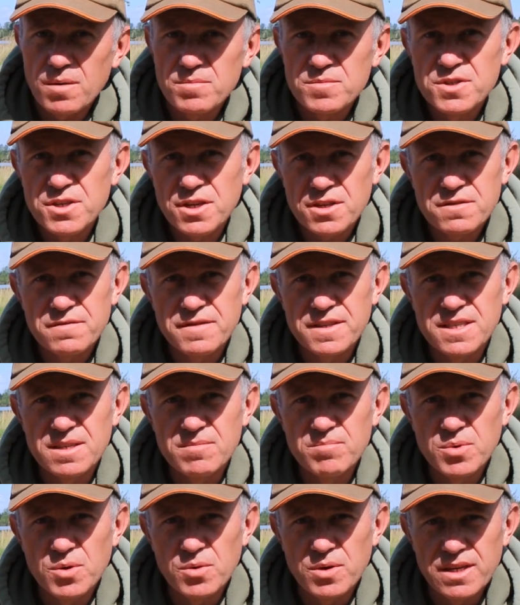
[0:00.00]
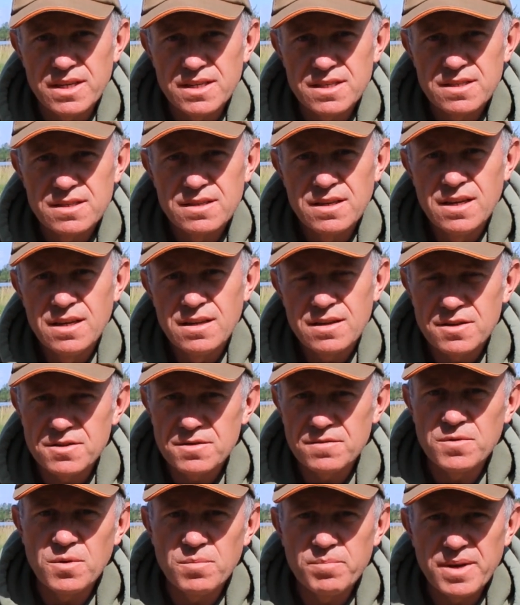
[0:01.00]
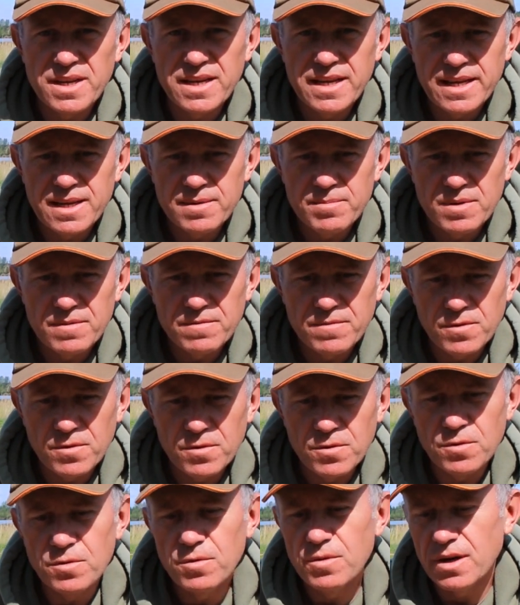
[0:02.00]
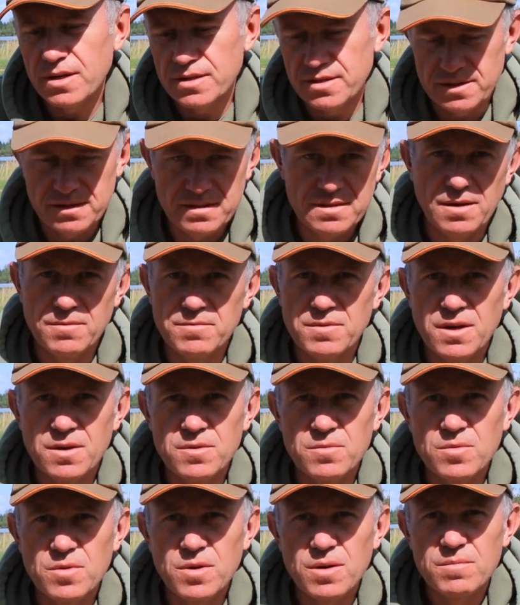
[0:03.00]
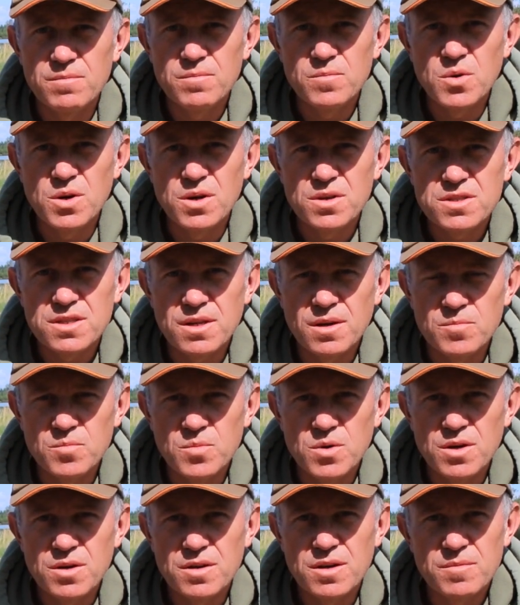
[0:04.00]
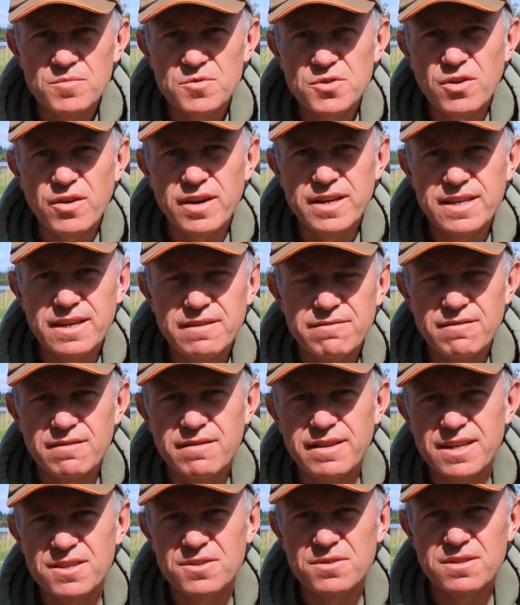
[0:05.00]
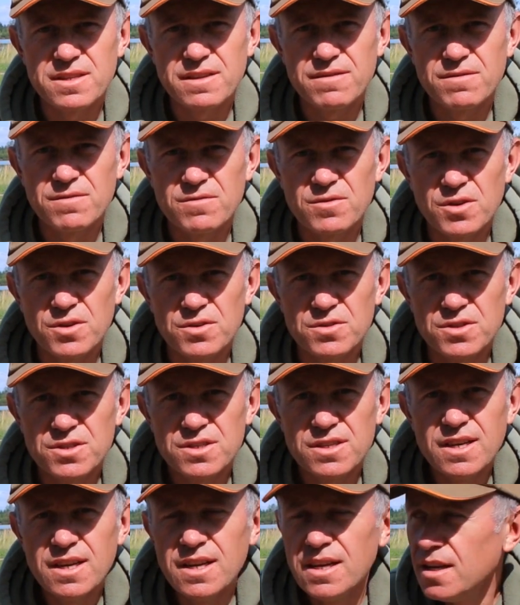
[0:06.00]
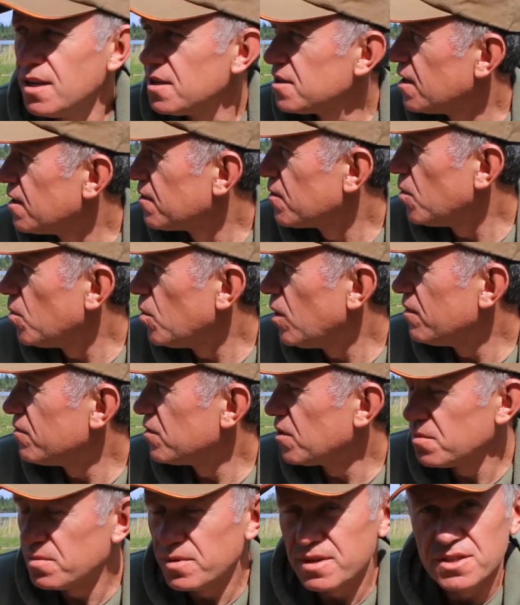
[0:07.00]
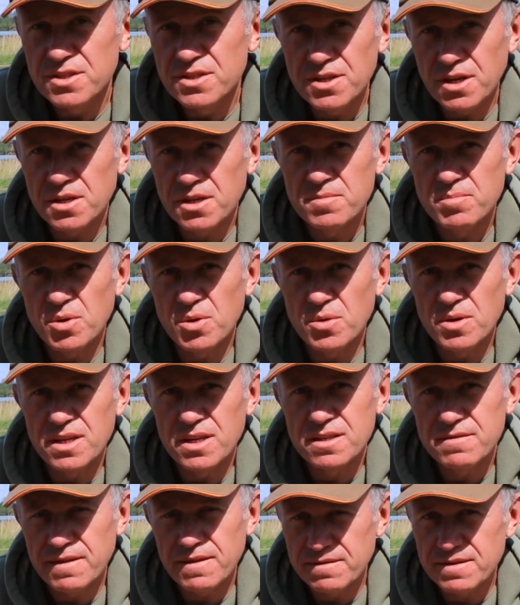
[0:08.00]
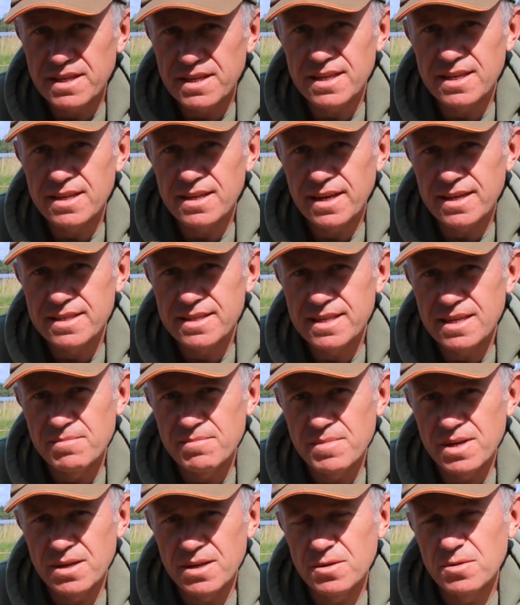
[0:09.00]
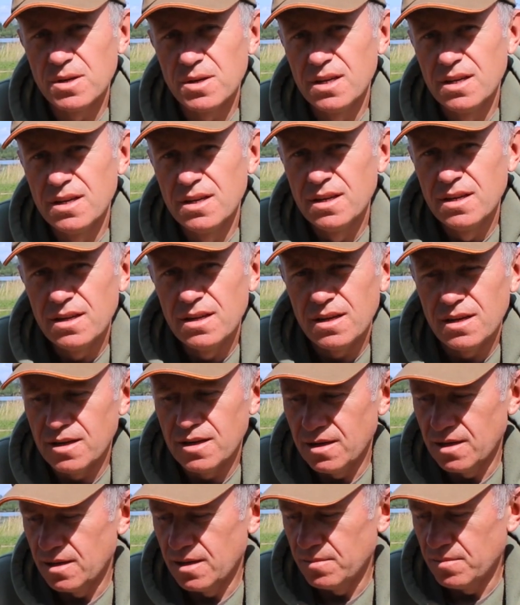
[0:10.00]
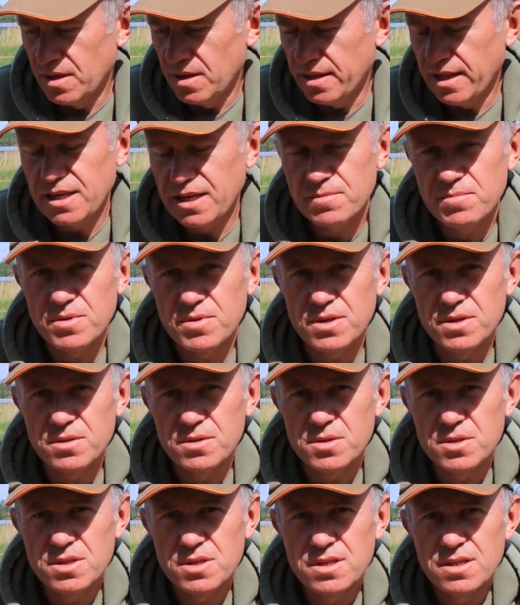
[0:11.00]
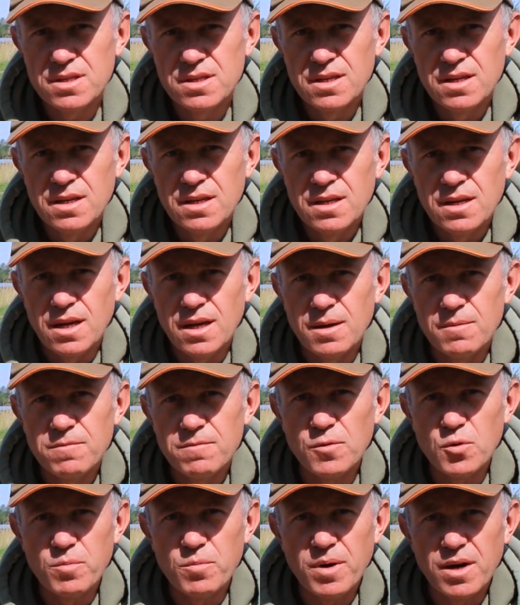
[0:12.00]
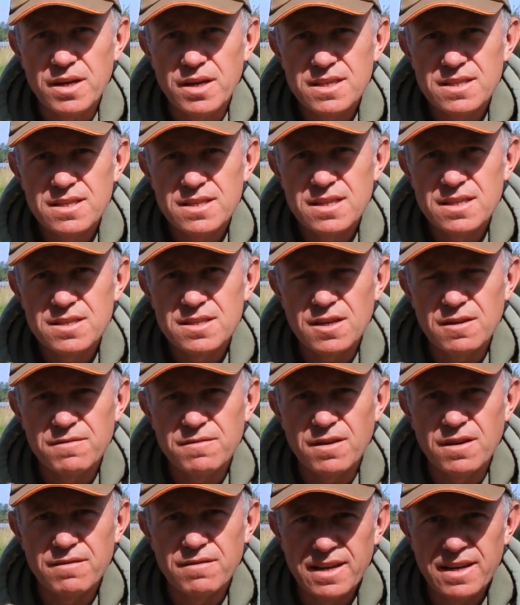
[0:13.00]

I'm just fishing boilies because I've not been here before. I don't know what works, don't work. I'm trying different things on different rods, so I've got one rod which is just boilies, 15 and 18mm, and that's produced 4 bites so far.